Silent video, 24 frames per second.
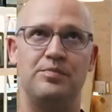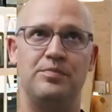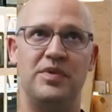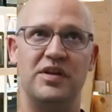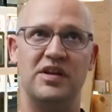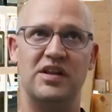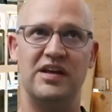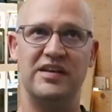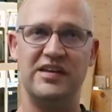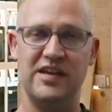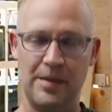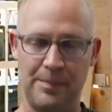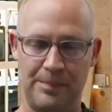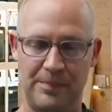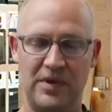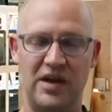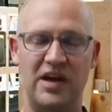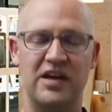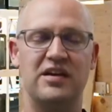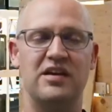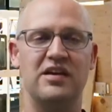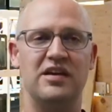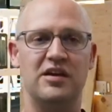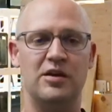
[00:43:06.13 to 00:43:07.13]
be like, yep,
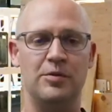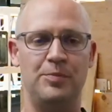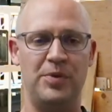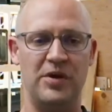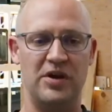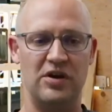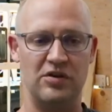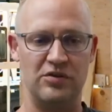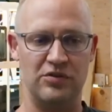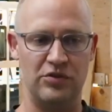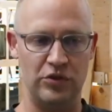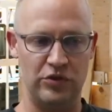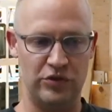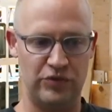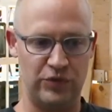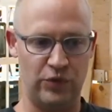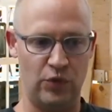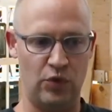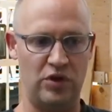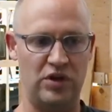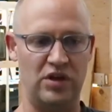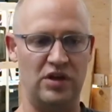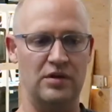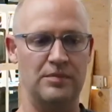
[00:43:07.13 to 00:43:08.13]
I can get a pair of those
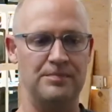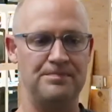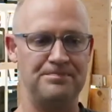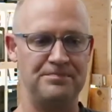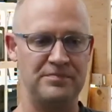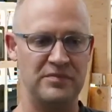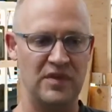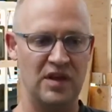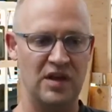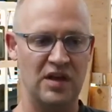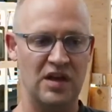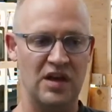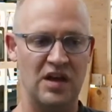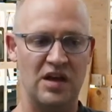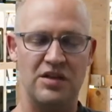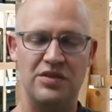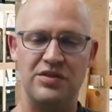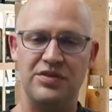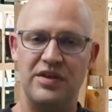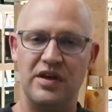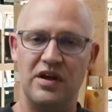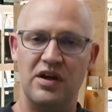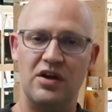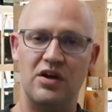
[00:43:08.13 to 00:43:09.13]
for you.
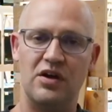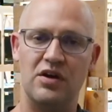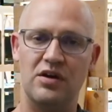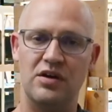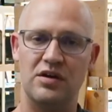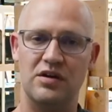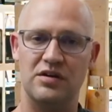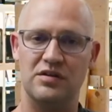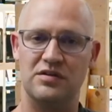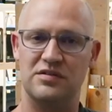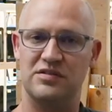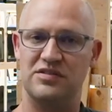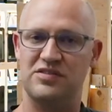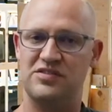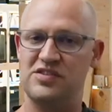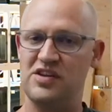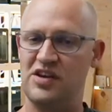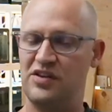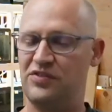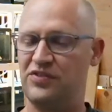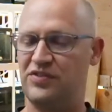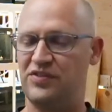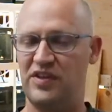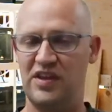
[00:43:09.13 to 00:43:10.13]
They're
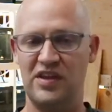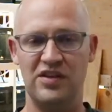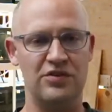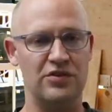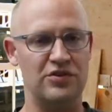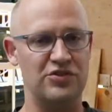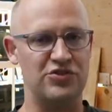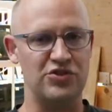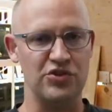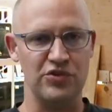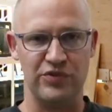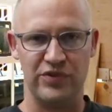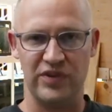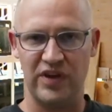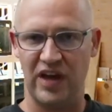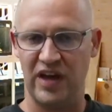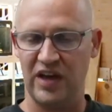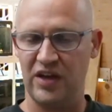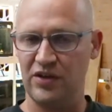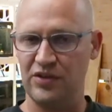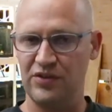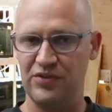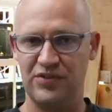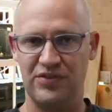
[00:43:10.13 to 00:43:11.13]
just either
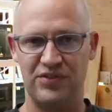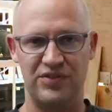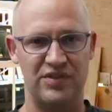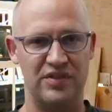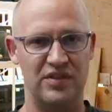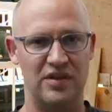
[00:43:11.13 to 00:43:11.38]
juveniles.